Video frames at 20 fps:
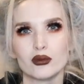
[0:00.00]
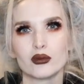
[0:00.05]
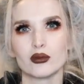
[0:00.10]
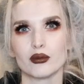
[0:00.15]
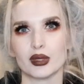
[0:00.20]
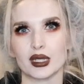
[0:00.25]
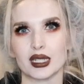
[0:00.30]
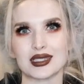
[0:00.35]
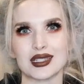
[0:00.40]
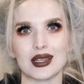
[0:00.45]

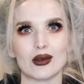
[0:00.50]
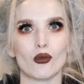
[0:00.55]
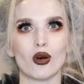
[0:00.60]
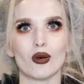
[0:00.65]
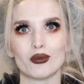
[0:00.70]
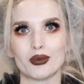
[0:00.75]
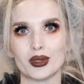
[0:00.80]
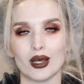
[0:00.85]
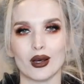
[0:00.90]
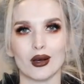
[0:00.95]
because it won't
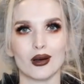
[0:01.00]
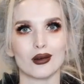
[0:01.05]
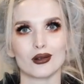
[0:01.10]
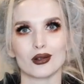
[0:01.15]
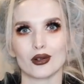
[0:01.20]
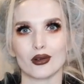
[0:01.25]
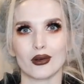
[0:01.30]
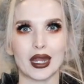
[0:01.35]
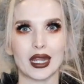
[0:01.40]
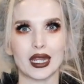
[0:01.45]
be all
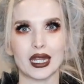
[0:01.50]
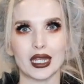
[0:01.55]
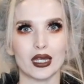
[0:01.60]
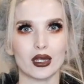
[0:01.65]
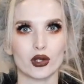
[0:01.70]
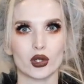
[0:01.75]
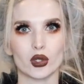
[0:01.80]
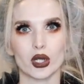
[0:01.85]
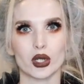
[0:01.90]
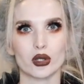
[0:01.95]
grainy
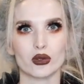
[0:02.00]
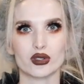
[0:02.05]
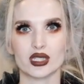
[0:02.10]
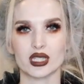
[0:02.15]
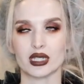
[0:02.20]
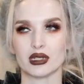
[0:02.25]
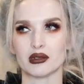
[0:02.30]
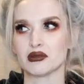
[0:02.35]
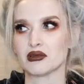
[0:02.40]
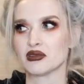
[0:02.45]
and gross
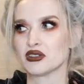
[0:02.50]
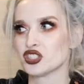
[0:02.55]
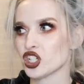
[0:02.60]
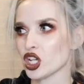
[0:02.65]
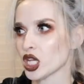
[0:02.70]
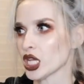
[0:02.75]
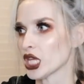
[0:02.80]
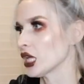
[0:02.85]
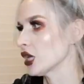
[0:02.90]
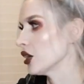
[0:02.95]
and
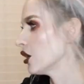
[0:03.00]
chunky.